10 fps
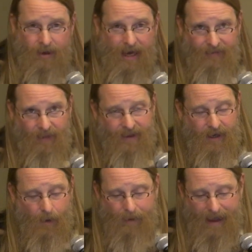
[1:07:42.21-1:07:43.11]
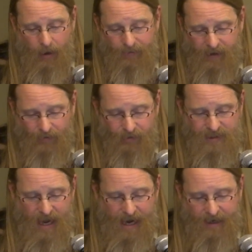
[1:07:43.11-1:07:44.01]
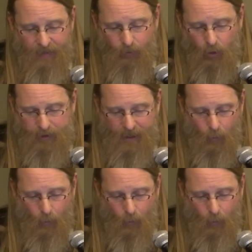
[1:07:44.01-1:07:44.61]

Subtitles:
And then they come back on the other side and they're looking